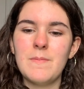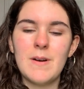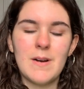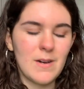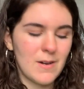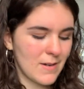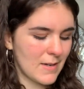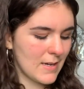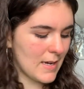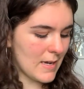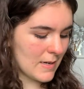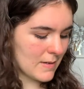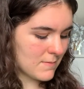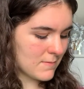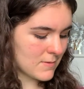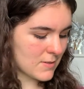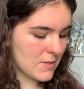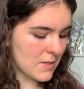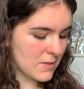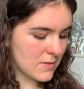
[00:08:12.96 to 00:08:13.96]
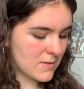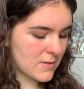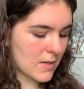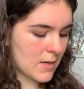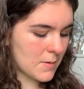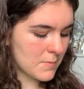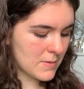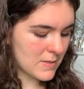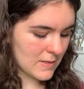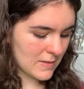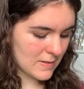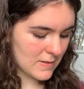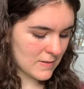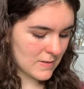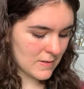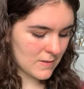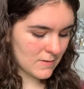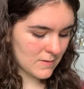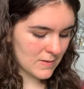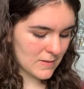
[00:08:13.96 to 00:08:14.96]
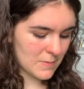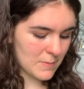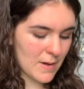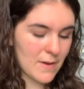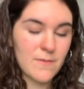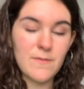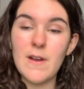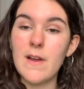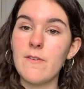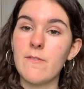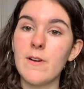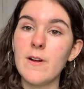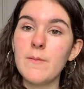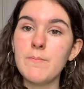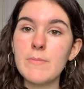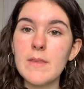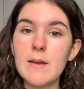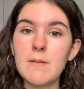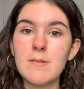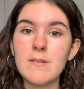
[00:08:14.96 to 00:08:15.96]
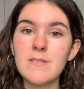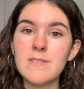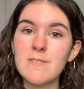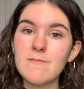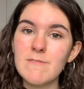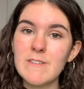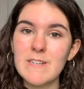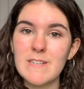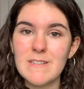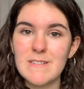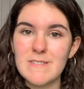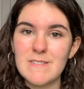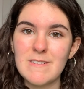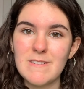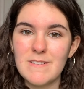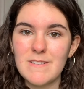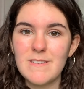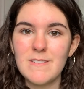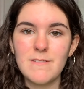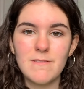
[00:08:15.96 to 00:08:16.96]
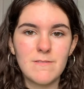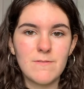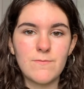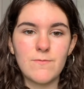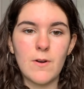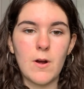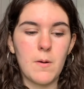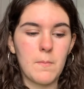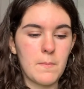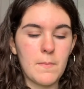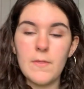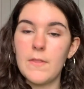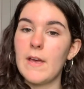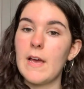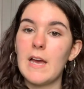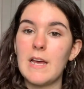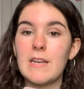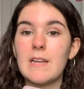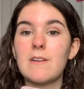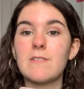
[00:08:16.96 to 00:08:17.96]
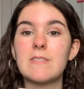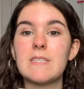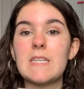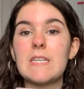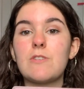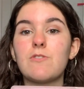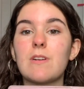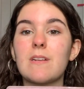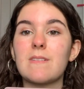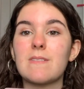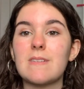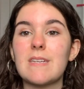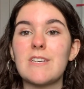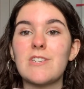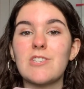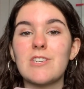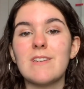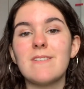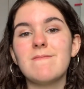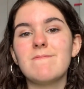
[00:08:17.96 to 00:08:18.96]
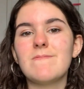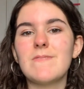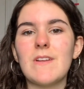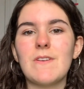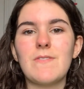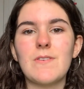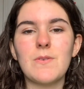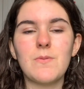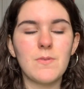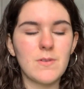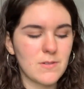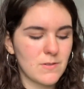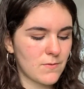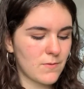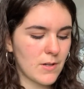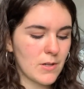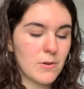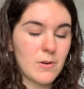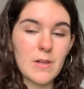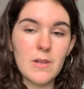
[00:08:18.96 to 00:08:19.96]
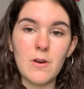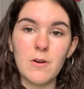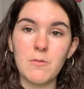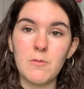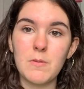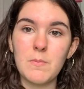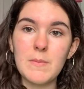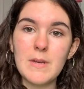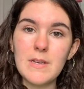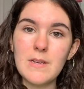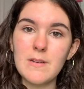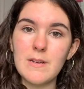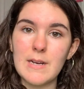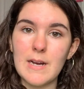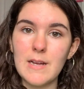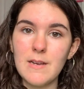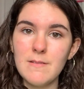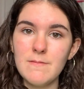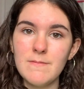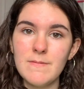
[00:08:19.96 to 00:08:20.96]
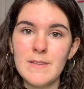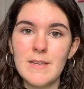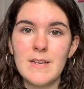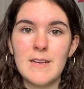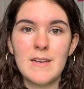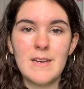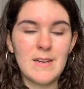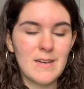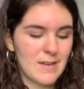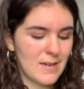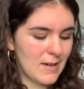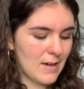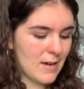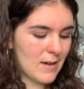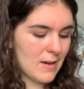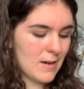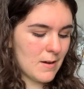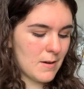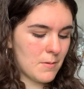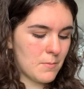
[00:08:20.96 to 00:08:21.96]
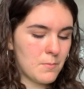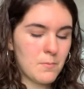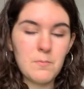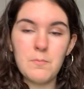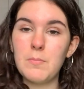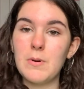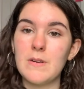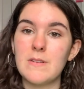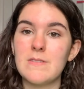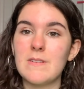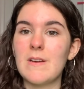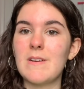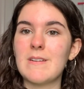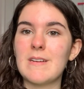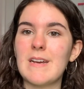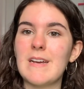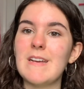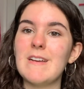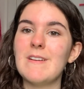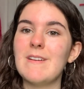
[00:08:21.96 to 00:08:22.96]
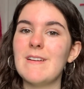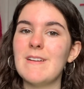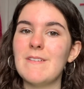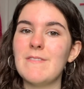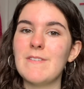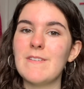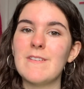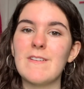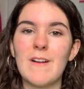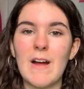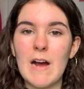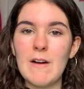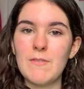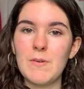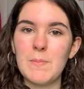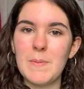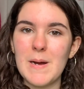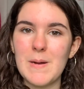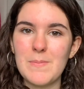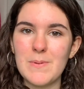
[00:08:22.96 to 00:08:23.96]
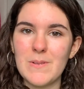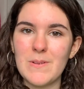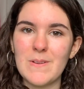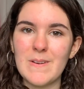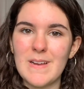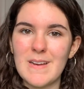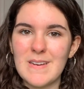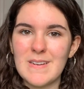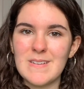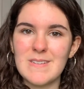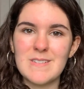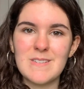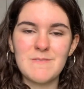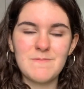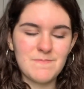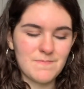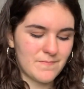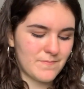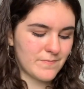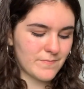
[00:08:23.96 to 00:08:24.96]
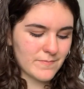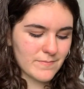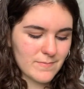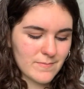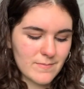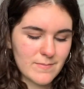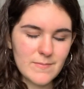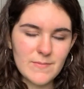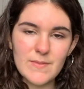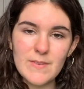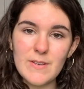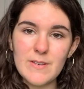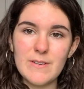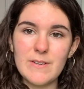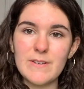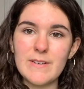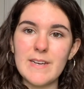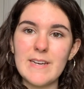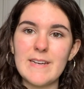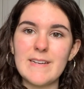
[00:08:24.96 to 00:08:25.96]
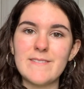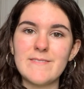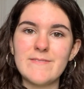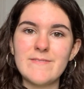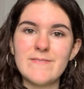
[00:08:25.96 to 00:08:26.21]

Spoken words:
Okay, so Psalm 62 is my favourite. I'm going to read it to you from the NLT translation. If you want to follow along with me, you can. But it's okay if you don't have a Bible on hand. Okay.